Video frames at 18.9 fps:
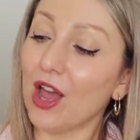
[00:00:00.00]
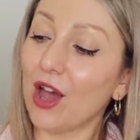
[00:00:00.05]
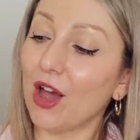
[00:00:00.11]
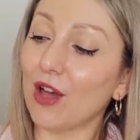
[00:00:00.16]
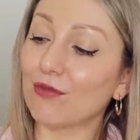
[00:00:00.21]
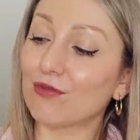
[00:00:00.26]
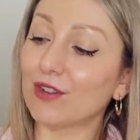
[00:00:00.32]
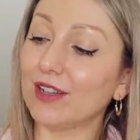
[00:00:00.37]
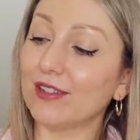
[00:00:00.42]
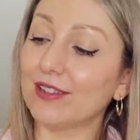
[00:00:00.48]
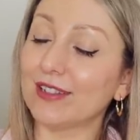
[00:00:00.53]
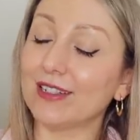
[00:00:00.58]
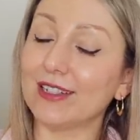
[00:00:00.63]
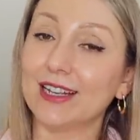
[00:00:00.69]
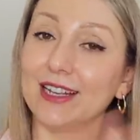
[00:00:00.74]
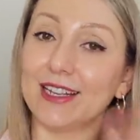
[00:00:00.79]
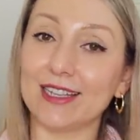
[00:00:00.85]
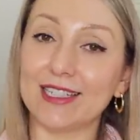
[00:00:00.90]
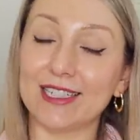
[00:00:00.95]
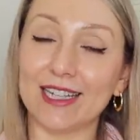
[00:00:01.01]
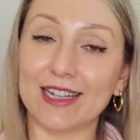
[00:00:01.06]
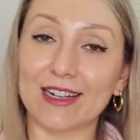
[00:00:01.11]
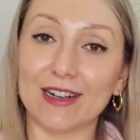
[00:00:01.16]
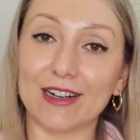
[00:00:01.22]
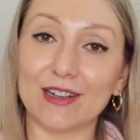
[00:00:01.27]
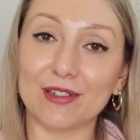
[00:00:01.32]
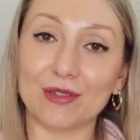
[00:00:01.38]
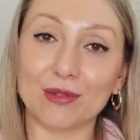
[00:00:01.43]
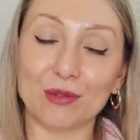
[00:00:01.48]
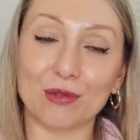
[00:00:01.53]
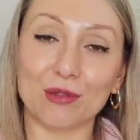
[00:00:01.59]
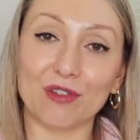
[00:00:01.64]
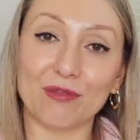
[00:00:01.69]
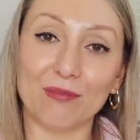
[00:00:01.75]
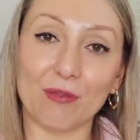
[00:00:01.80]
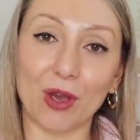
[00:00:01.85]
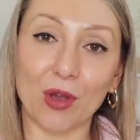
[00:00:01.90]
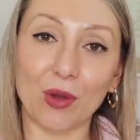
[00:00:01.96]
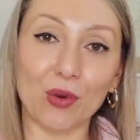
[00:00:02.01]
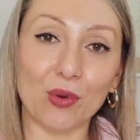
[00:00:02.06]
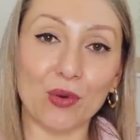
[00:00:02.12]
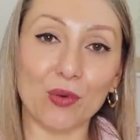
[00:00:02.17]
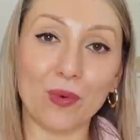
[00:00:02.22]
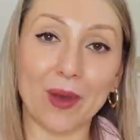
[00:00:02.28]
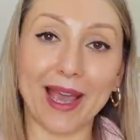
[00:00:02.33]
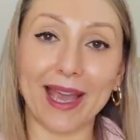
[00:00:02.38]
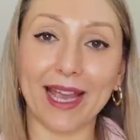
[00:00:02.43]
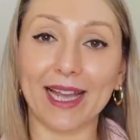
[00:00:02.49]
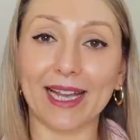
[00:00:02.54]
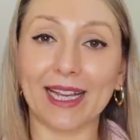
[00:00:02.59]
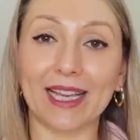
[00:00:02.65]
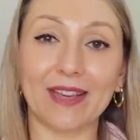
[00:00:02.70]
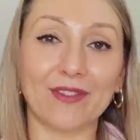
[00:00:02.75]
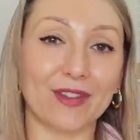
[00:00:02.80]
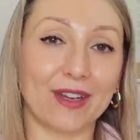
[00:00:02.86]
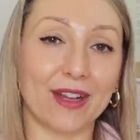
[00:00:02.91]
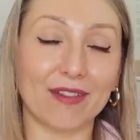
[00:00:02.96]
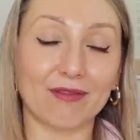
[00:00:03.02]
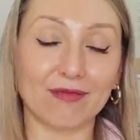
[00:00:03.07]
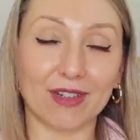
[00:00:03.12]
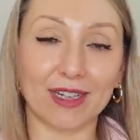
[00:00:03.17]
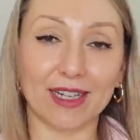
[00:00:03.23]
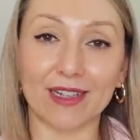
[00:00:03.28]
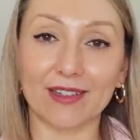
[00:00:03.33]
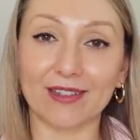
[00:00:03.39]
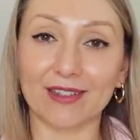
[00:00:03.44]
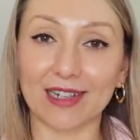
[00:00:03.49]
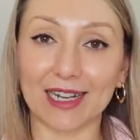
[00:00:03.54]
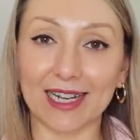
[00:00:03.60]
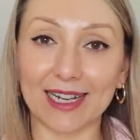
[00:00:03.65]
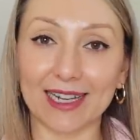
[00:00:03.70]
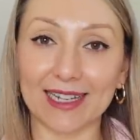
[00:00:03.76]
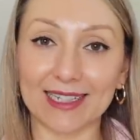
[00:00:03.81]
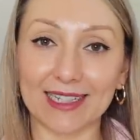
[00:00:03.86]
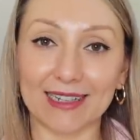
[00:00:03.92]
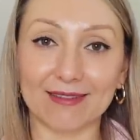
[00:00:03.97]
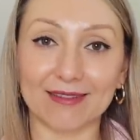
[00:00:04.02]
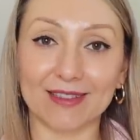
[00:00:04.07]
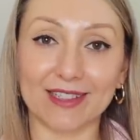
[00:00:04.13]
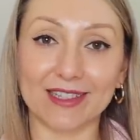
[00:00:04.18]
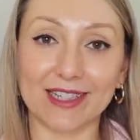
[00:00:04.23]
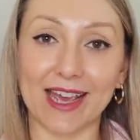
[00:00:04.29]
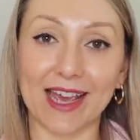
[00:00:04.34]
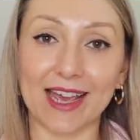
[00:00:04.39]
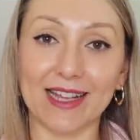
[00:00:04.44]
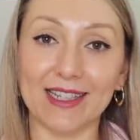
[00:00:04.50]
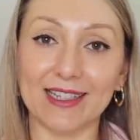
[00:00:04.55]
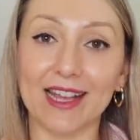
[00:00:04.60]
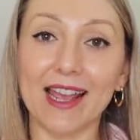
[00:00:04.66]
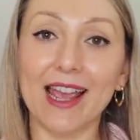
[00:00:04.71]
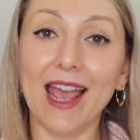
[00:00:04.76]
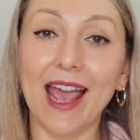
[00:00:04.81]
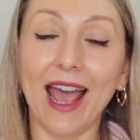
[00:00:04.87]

I've recently decluttered all of my hallway and given it a really good clean downstairs.